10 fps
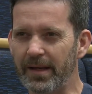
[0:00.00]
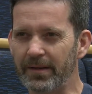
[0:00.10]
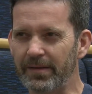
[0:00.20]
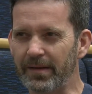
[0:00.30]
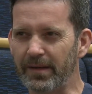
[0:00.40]

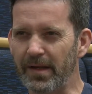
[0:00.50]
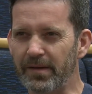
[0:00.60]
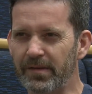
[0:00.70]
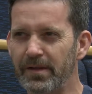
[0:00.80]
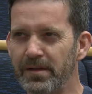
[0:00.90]
it's
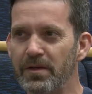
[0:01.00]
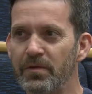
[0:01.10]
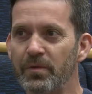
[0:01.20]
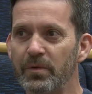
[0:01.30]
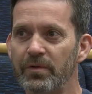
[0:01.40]
an
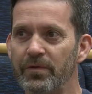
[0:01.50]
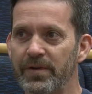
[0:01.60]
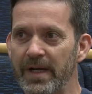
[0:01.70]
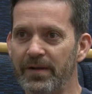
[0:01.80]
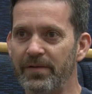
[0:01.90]
unusual
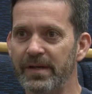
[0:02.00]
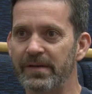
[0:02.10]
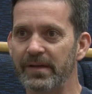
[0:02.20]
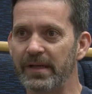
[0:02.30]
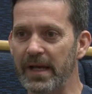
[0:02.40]
trajectory
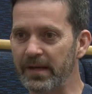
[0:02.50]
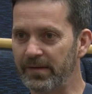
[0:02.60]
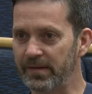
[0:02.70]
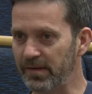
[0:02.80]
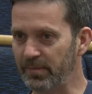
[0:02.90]
to get
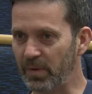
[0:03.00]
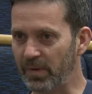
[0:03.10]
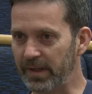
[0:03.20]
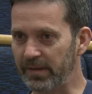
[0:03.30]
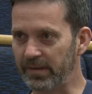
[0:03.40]
to this
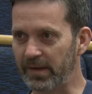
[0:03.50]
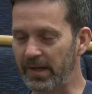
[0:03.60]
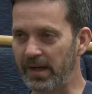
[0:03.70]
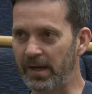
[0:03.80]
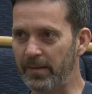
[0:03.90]
point.
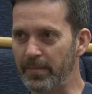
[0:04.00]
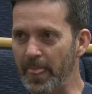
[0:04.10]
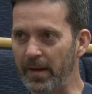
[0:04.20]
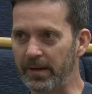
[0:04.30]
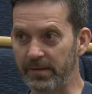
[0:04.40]

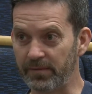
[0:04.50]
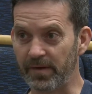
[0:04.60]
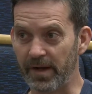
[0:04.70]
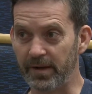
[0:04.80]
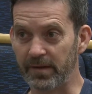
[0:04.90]
I did a
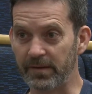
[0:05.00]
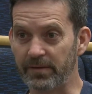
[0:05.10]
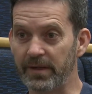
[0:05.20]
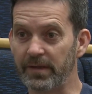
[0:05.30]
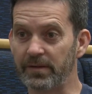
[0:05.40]
fine art
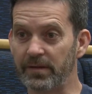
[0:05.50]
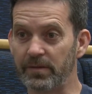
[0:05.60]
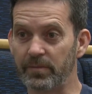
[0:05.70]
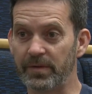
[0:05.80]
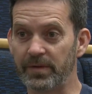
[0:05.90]
degree in
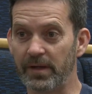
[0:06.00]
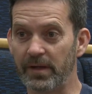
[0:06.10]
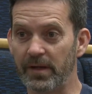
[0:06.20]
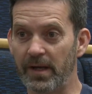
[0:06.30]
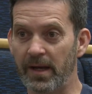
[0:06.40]

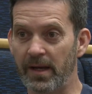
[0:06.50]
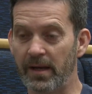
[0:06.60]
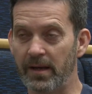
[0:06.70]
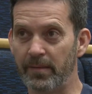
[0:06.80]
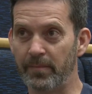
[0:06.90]
sculpture,
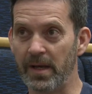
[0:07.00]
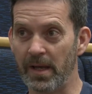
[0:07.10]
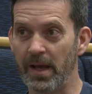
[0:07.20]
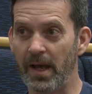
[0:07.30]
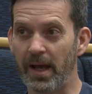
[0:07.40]
and
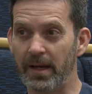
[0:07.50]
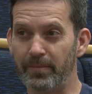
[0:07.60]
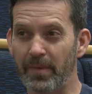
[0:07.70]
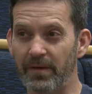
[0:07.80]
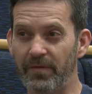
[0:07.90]

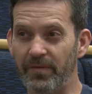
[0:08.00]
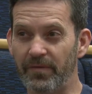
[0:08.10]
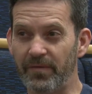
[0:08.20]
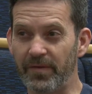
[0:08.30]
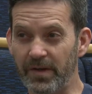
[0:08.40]
in my
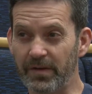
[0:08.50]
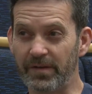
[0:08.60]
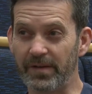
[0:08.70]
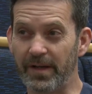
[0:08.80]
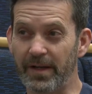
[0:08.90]

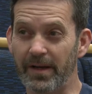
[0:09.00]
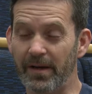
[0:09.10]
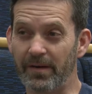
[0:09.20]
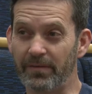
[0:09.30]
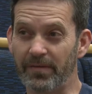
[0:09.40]
first year
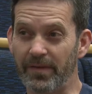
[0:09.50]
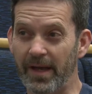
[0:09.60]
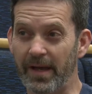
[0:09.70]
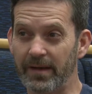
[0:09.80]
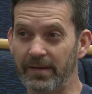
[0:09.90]
of
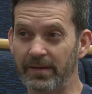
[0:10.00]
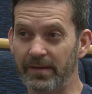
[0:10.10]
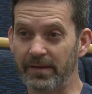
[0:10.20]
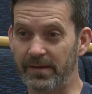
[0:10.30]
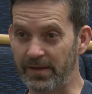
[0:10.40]
that
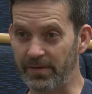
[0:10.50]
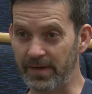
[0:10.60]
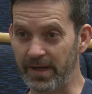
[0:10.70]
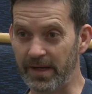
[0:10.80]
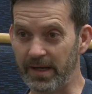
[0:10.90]

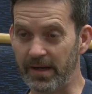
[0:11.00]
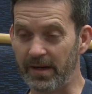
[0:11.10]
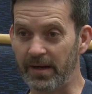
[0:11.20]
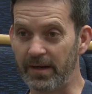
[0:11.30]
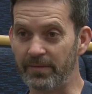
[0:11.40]
degree
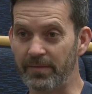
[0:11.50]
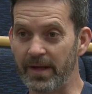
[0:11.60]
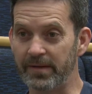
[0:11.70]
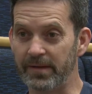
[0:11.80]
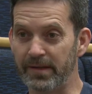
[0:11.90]
I
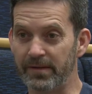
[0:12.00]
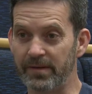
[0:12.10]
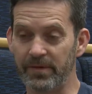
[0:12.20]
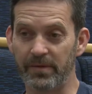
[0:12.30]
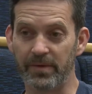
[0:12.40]
read an interview